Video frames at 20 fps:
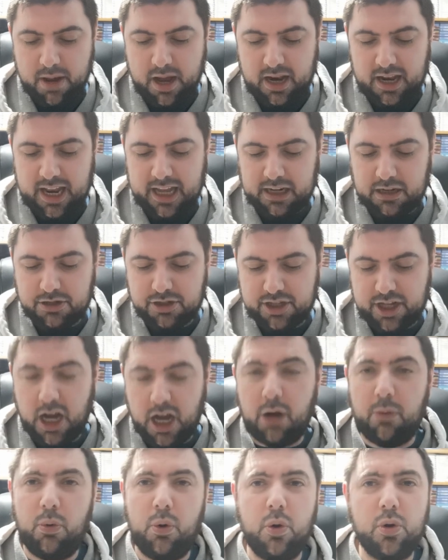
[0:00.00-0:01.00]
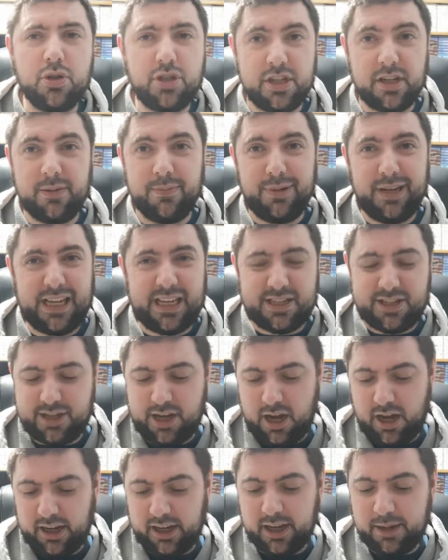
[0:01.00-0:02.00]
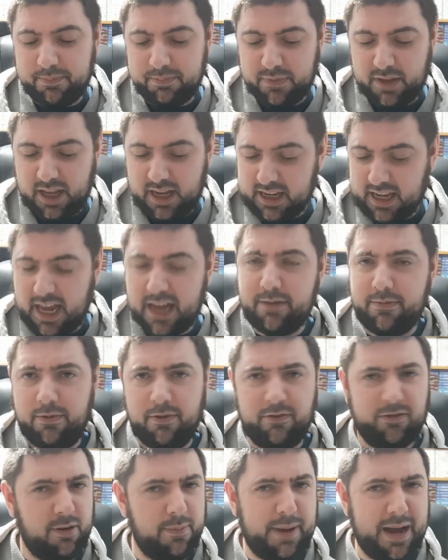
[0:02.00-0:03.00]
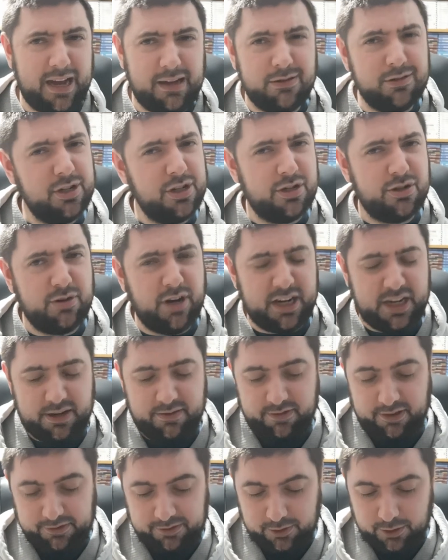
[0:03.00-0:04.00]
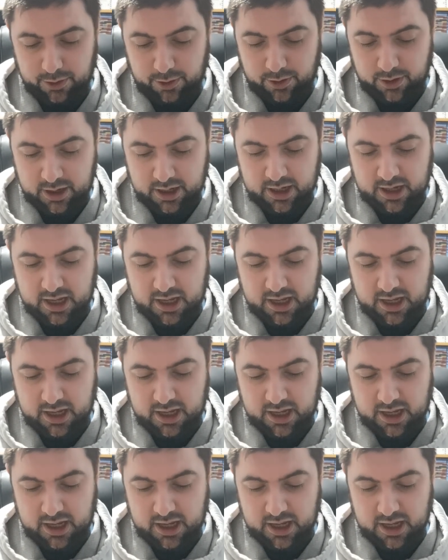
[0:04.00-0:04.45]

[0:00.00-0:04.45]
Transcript: Lego Star Wars The Complete Saga, again for £1, traded in for £4.